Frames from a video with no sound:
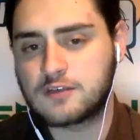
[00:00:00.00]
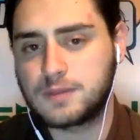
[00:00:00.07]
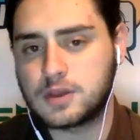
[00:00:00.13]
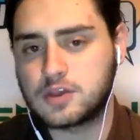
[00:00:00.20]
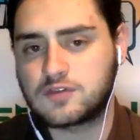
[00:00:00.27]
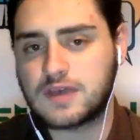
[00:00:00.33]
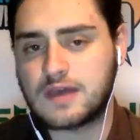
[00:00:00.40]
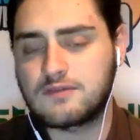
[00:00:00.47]

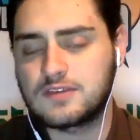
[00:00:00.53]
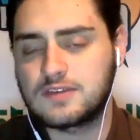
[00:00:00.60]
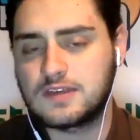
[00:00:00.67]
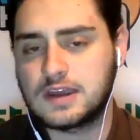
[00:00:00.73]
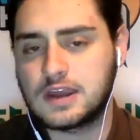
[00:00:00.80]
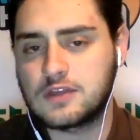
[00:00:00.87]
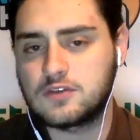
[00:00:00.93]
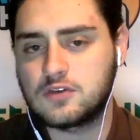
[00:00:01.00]
pitched
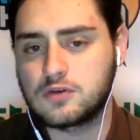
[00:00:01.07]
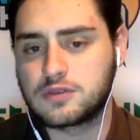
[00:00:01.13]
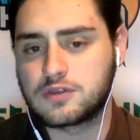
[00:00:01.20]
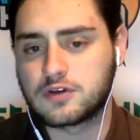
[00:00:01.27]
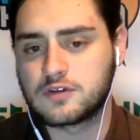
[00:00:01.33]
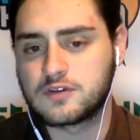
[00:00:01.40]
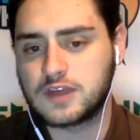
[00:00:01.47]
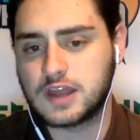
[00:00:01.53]
17 and two
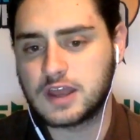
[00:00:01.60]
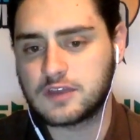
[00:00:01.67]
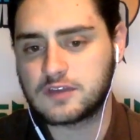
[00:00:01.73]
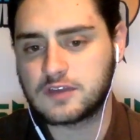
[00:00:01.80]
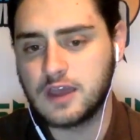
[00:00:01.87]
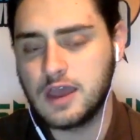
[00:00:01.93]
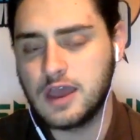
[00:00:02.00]
thirds innings,